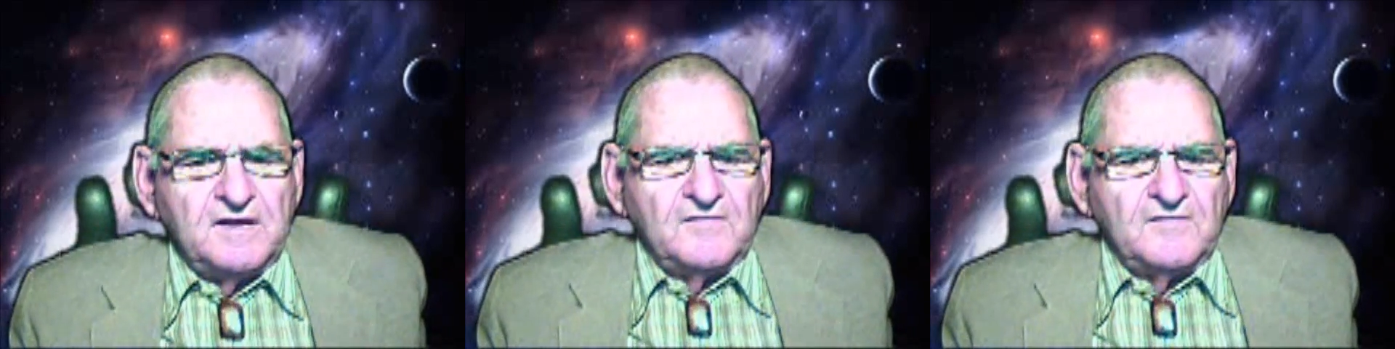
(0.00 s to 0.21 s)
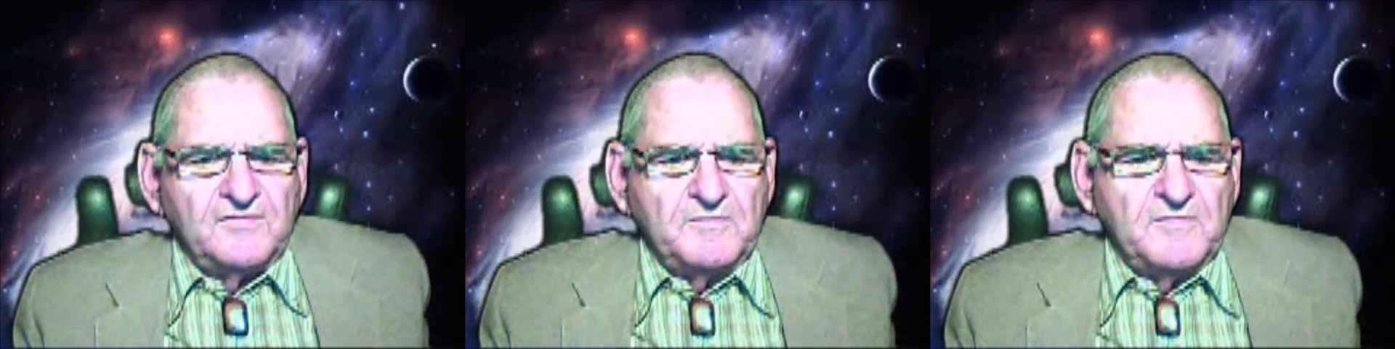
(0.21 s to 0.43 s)

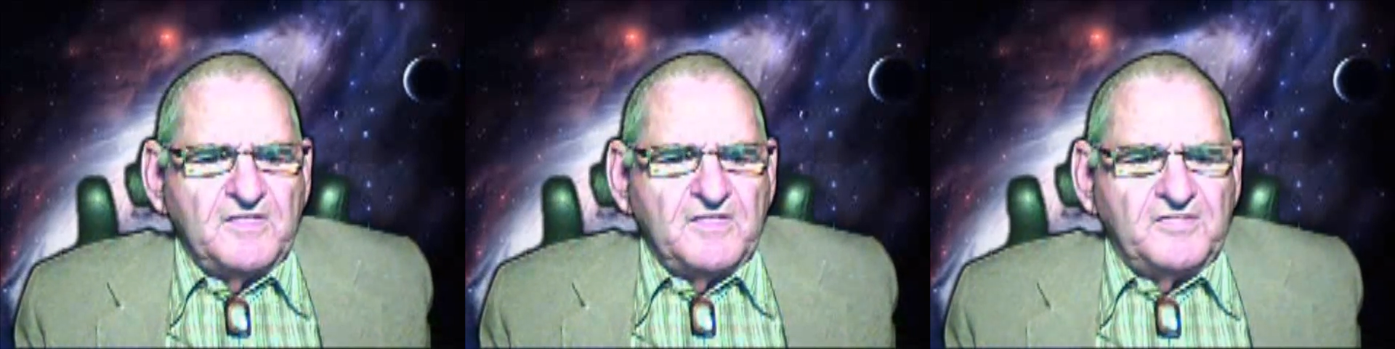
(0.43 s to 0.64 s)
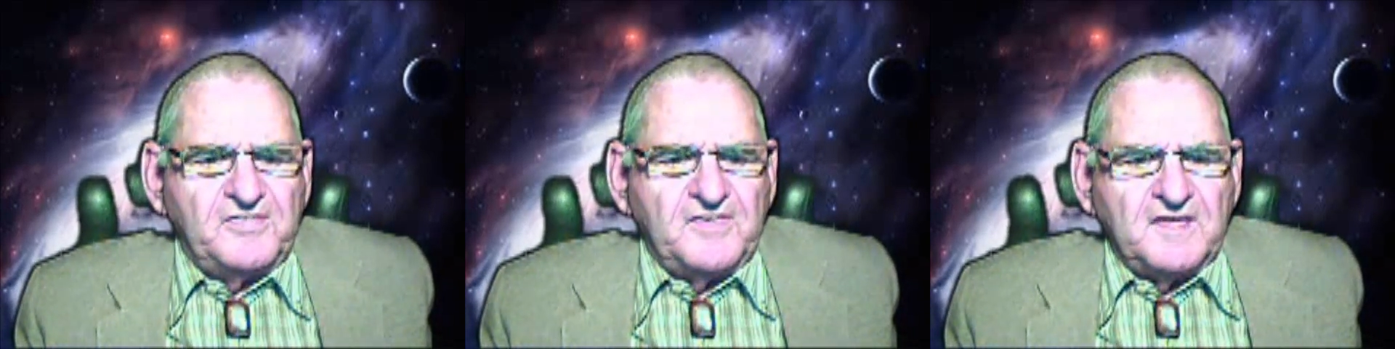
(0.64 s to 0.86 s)
from the
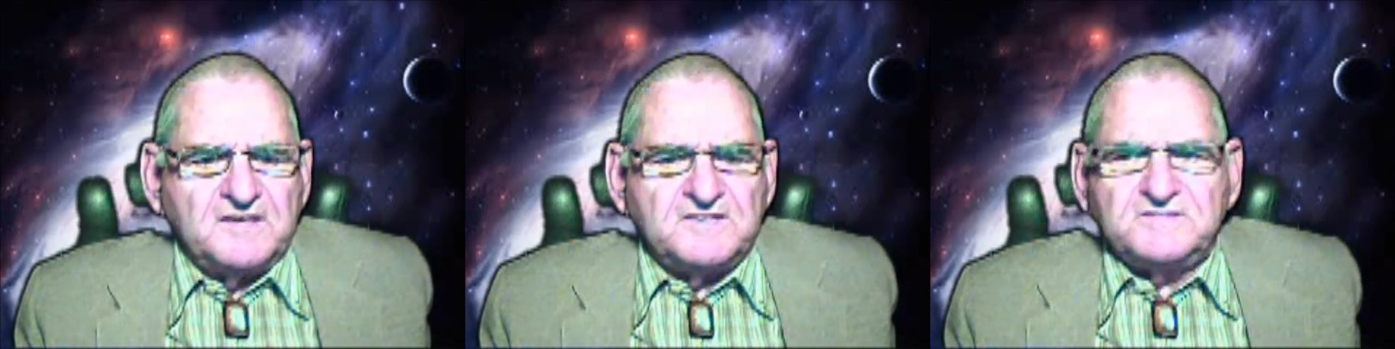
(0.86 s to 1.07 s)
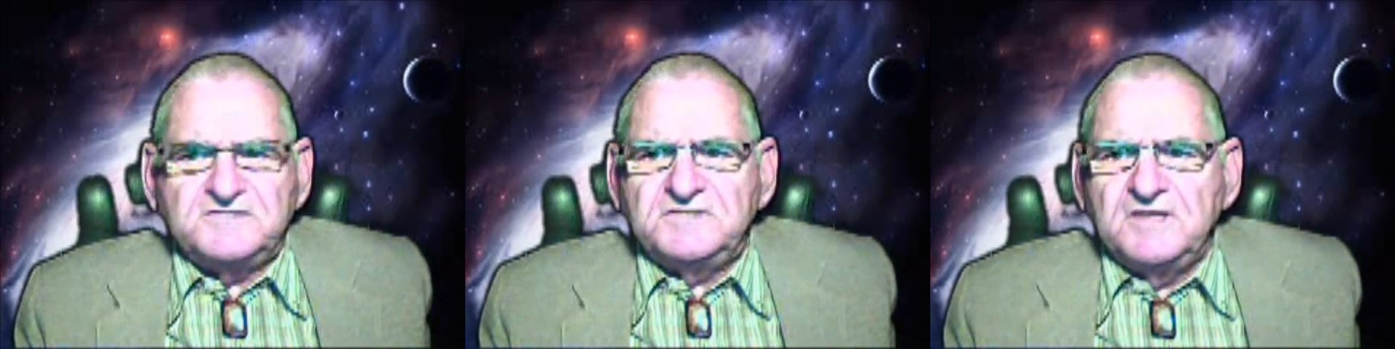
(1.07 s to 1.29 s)

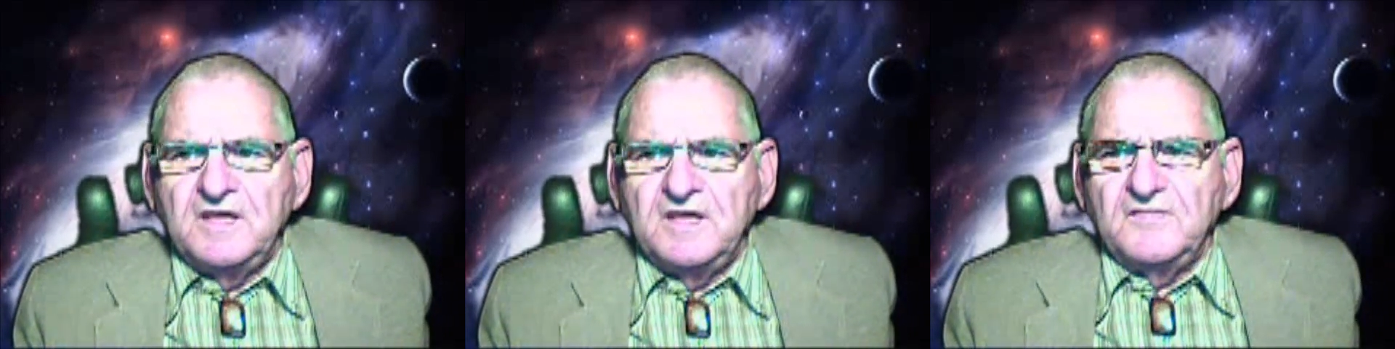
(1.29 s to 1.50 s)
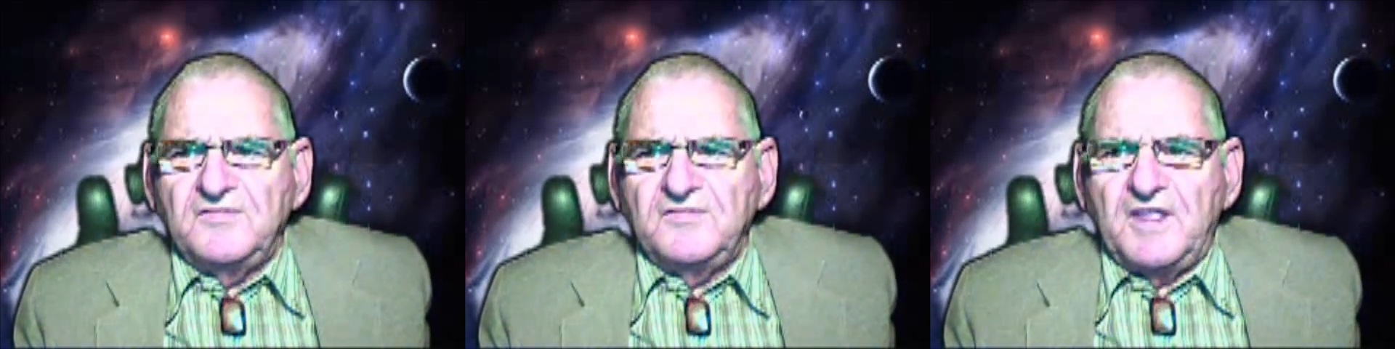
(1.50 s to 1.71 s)
things
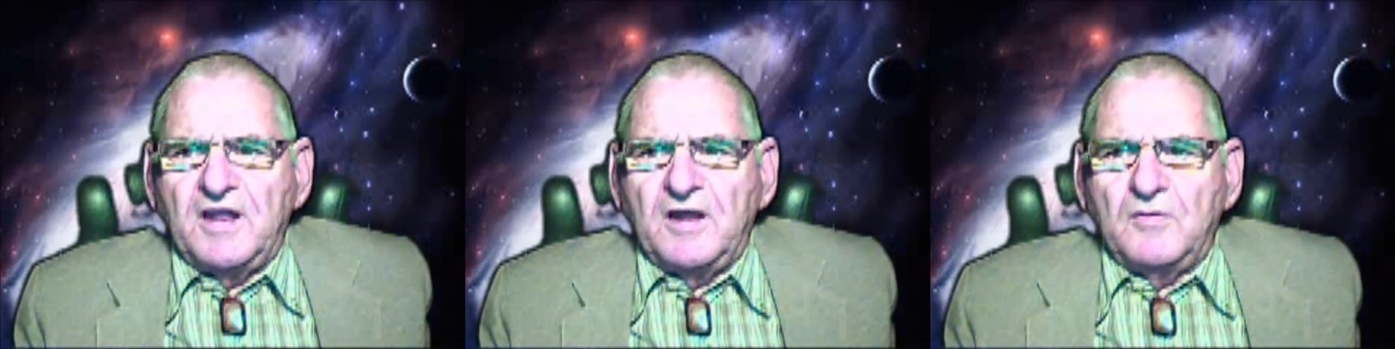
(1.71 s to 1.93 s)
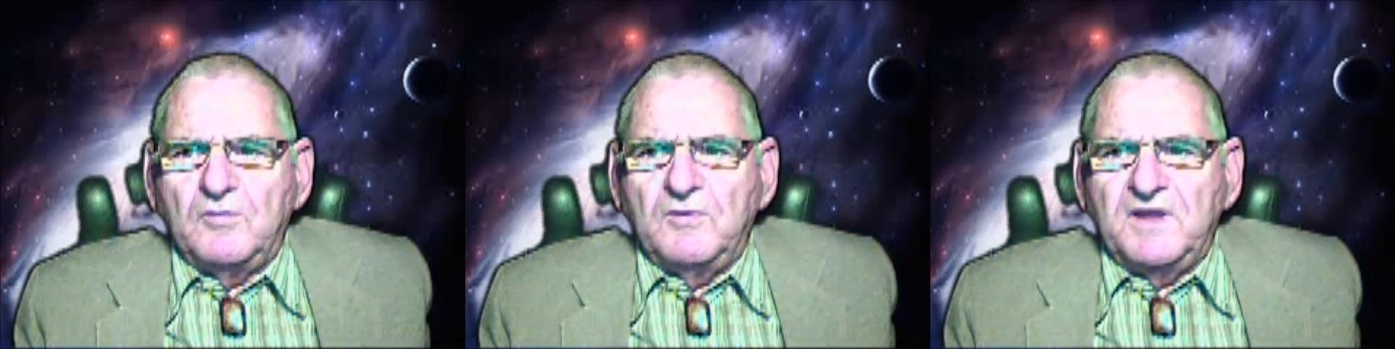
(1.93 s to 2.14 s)
that
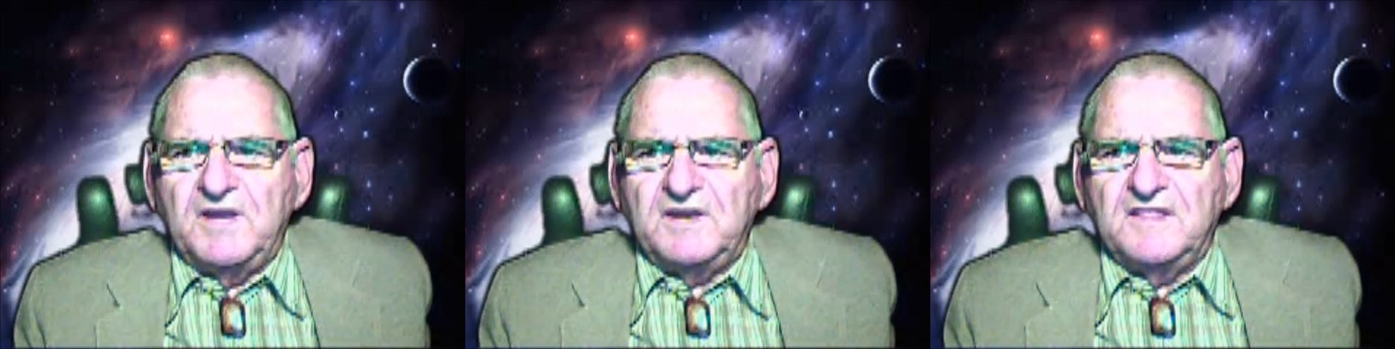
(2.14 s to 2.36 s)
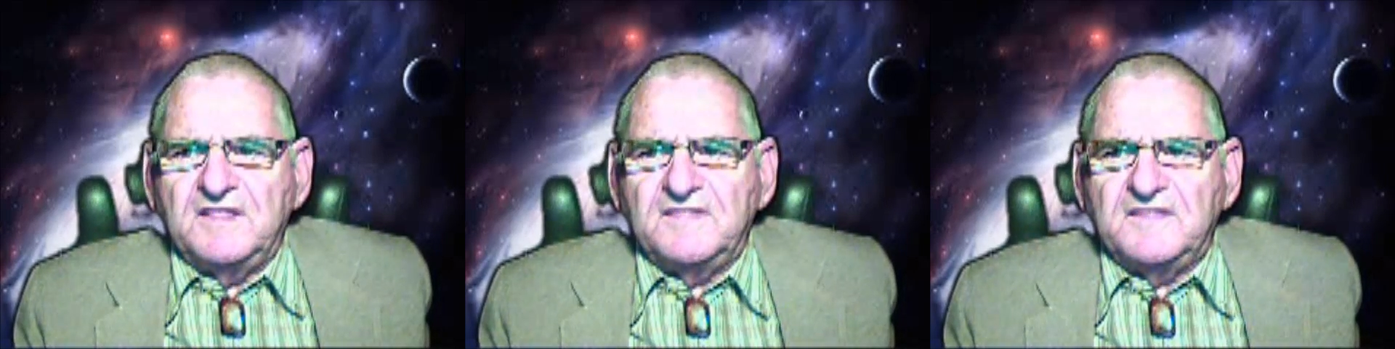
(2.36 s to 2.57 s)
are
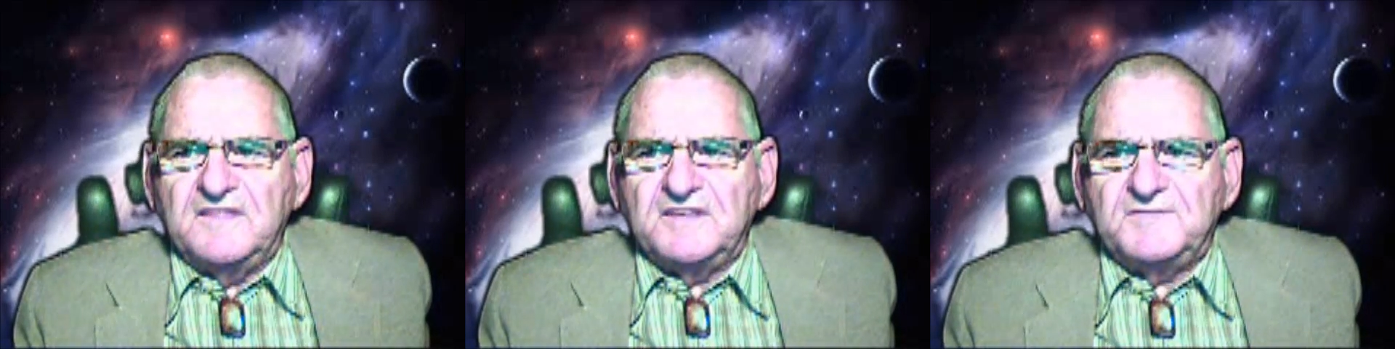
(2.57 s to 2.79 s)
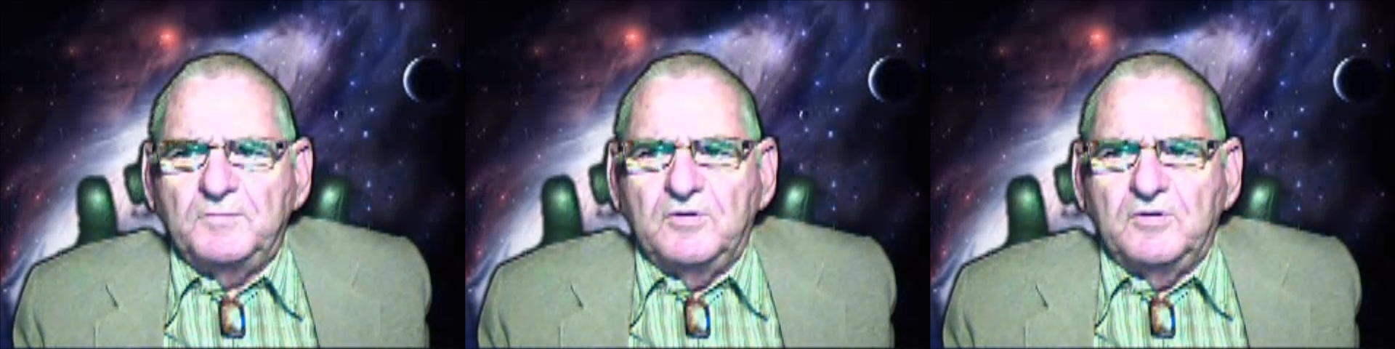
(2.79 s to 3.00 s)
written in
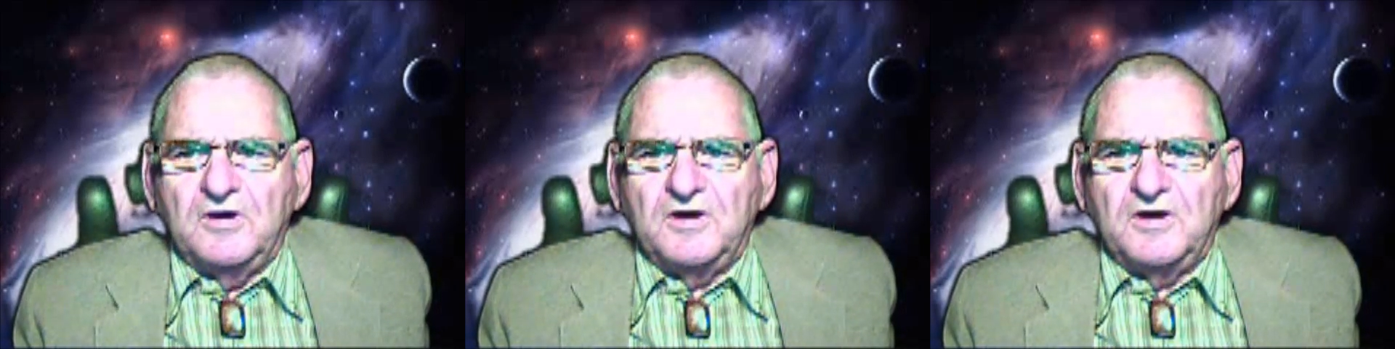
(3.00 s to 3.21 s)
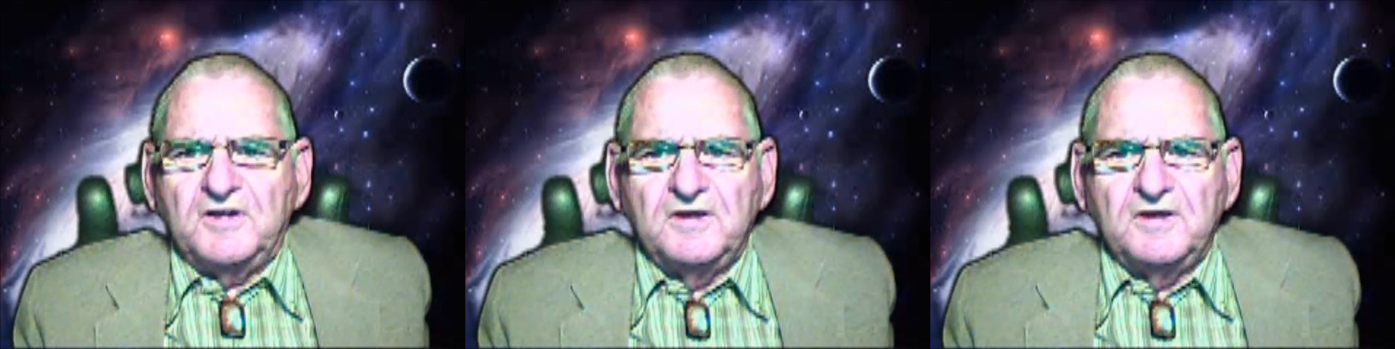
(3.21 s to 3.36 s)
this book.